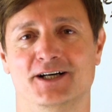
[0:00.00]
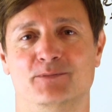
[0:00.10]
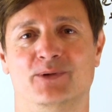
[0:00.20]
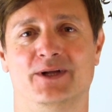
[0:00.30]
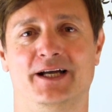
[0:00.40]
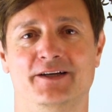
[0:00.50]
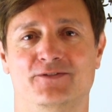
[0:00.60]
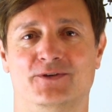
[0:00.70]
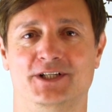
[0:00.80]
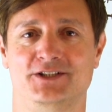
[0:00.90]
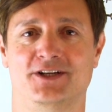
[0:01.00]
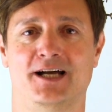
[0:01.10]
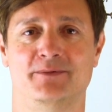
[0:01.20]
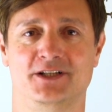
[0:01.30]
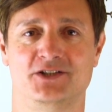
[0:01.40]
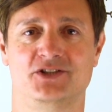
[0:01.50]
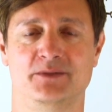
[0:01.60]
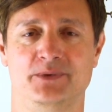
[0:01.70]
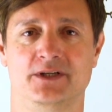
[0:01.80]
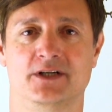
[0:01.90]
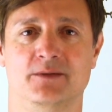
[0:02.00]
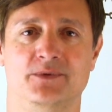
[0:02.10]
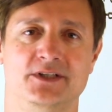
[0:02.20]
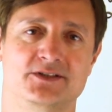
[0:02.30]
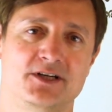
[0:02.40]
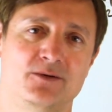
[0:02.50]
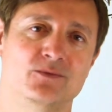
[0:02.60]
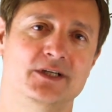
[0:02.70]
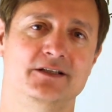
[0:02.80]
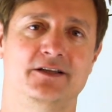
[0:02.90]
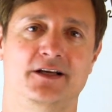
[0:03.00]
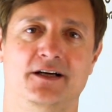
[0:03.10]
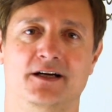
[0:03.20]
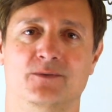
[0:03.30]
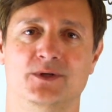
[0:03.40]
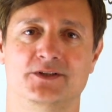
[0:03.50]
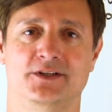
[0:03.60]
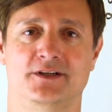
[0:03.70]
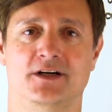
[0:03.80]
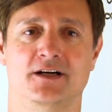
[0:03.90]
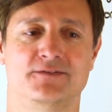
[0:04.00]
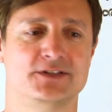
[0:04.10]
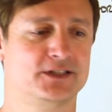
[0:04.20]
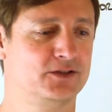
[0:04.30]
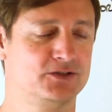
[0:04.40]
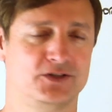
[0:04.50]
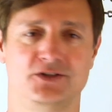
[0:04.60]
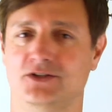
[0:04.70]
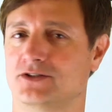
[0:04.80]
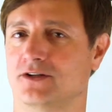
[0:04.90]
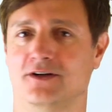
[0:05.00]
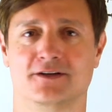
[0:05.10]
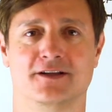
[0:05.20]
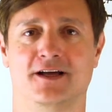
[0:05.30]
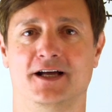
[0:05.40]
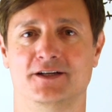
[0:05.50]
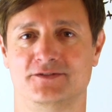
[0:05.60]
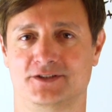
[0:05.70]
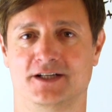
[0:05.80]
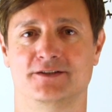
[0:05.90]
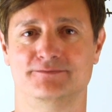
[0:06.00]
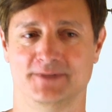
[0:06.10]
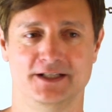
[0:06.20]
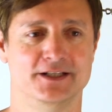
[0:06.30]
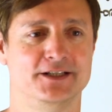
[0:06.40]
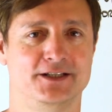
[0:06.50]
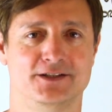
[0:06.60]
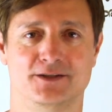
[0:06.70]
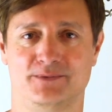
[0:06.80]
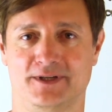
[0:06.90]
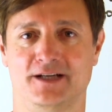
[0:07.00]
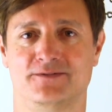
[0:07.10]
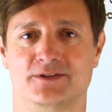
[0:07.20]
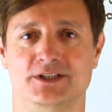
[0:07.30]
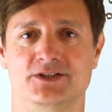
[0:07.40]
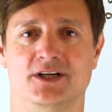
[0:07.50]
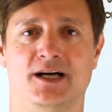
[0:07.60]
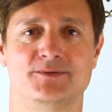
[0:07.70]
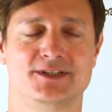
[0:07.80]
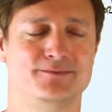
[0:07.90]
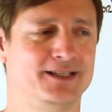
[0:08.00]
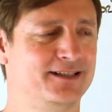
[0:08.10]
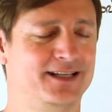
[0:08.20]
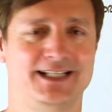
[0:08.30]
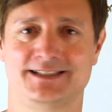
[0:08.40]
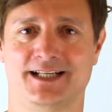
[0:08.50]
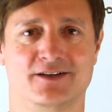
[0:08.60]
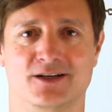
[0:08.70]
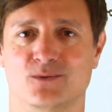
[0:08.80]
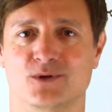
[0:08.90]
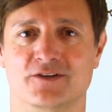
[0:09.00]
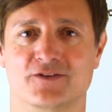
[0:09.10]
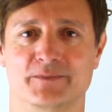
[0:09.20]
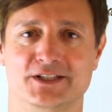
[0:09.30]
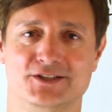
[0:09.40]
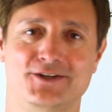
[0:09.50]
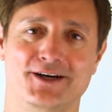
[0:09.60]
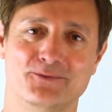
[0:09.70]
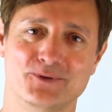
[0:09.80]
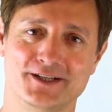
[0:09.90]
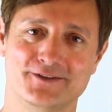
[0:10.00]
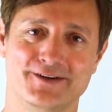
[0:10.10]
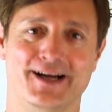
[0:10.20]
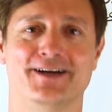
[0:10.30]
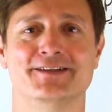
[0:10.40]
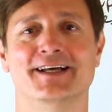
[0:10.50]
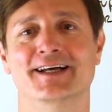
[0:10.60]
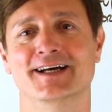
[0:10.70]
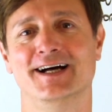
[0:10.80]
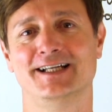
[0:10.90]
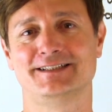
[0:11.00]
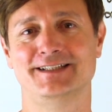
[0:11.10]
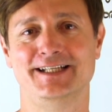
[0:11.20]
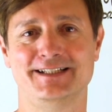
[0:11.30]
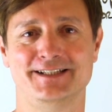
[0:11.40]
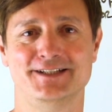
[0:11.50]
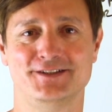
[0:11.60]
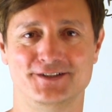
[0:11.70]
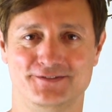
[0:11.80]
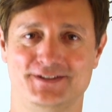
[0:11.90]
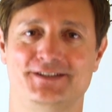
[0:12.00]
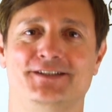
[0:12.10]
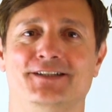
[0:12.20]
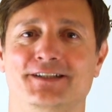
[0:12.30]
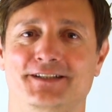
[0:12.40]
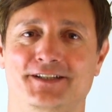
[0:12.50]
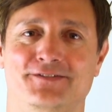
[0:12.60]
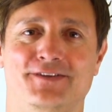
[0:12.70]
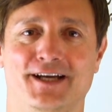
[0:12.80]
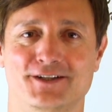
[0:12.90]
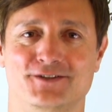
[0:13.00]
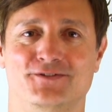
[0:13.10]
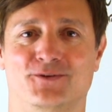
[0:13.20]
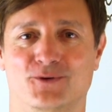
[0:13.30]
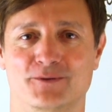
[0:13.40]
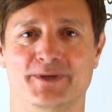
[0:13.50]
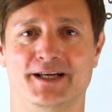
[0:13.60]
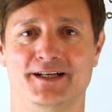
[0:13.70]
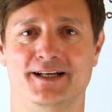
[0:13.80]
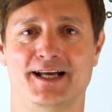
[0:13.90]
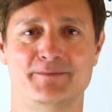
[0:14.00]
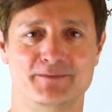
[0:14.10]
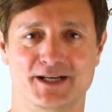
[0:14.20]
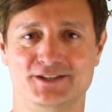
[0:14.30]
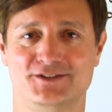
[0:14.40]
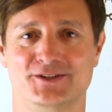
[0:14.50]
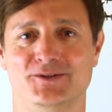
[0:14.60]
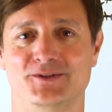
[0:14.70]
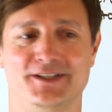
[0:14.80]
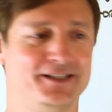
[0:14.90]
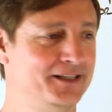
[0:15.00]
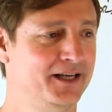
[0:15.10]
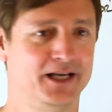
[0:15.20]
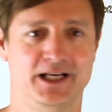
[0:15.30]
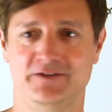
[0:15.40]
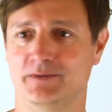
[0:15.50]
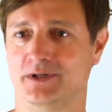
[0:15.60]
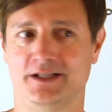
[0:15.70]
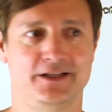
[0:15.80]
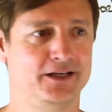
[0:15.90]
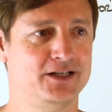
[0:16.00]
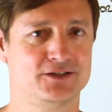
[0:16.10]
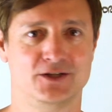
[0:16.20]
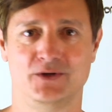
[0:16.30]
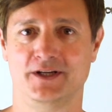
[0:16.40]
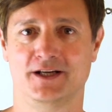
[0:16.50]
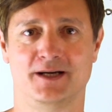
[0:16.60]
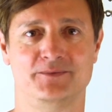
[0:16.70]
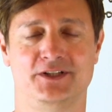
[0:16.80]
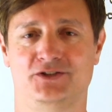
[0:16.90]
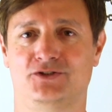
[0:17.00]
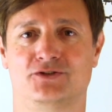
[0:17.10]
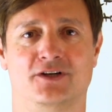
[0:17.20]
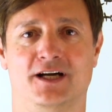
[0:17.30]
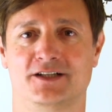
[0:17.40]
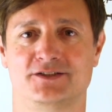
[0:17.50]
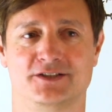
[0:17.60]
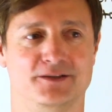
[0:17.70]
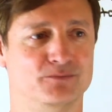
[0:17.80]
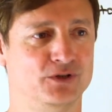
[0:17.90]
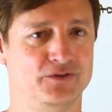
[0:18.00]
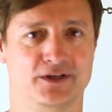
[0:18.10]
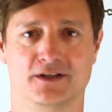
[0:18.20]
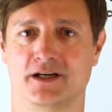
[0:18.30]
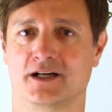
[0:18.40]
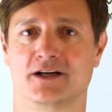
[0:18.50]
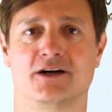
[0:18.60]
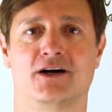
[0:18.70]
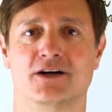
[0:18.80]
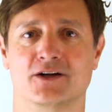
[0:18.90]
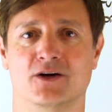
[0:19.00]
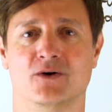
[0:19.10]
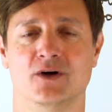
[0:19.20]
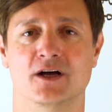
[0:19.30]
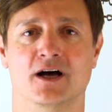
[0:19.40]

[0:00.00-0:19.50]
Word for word: apply for a job at a shipping company. So I went there, I went to their office and there was a huge long line of trying to you know, apply for a job. So I'm like, ah, that's not gonna work for me. So I went around, I sneaked into the facility, found a foreman, and I'm in my suit, and everybody there is loading up these trucks and moving a lot of cargo.